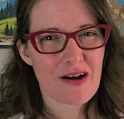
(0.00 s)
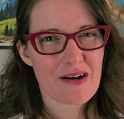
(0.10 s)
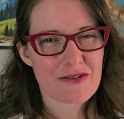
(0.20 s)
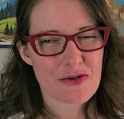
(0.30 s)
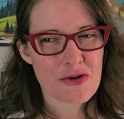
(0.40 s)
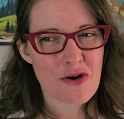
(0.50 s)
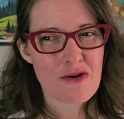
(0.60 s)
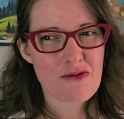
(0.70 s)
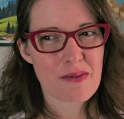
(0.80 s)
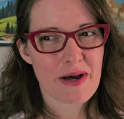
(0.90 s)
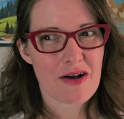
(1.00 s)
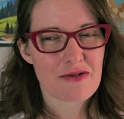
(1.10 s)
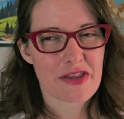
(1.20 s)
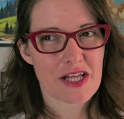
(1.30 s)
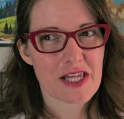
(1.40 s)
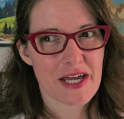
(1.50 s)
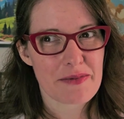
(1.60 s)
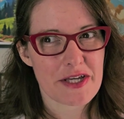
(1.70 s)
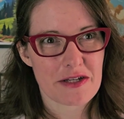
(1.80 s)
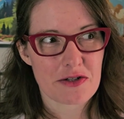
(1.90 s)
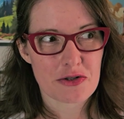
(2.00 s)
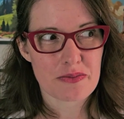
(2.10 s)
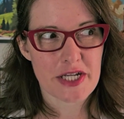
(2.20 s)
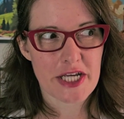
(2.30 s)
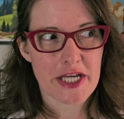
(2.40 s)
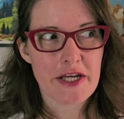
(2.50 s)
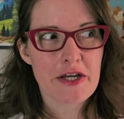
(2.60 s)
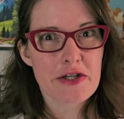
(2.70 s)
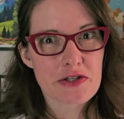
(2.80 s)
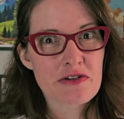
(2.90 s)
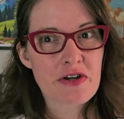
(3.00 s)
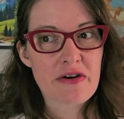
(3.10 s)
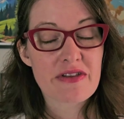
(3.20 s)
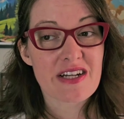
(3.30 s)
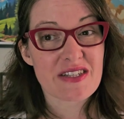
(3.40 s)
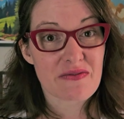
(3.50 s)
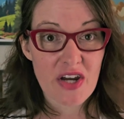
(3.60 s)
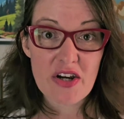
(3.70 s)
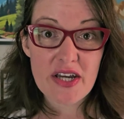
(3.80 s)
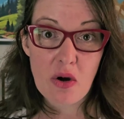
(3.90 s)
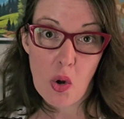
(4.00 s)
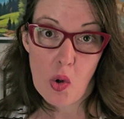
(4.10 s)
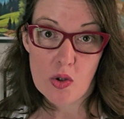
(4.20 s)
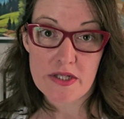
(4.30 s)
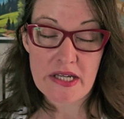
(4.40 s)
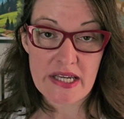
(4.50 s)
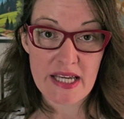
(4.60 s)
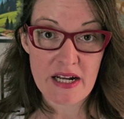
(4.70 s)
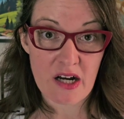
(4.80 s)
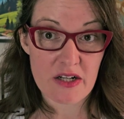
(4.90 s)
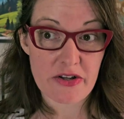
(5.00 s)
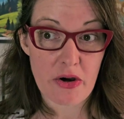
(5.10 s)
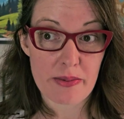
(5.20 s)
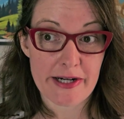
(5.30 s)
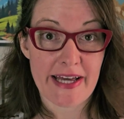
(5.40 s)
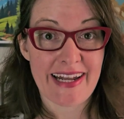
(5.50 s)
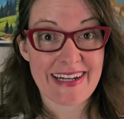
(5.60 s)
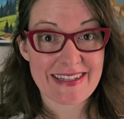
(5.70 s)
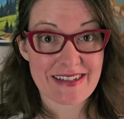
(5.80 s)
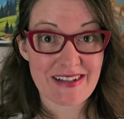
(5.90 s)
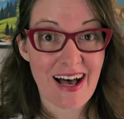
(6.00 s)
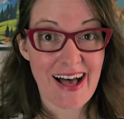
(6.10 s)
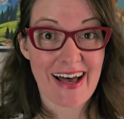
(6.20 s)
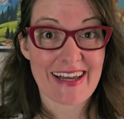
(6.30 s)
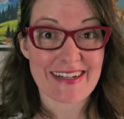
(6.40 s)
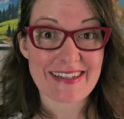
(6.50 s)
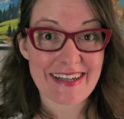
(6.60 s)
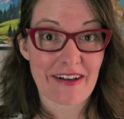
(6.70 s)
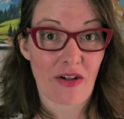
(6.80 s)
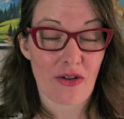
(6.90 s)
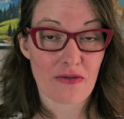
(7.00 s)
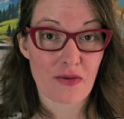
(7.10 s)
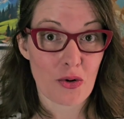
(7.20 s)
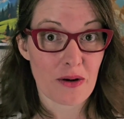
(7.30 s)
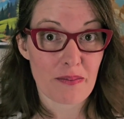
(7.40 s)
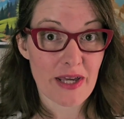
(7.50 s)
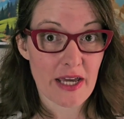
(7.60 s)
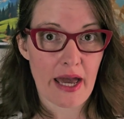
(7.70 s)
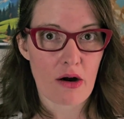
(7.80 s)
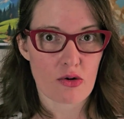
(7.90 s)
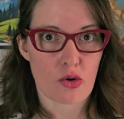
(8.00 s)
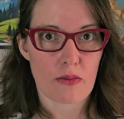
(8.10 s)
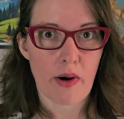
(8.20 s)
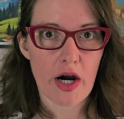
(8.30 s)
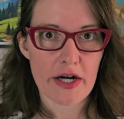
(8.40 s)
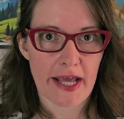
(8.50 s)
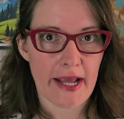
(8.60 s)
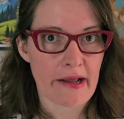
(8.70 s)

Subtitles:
know about the climate in Germany, you know that it's very cold in October, and it is not ideal for a big outdoor party.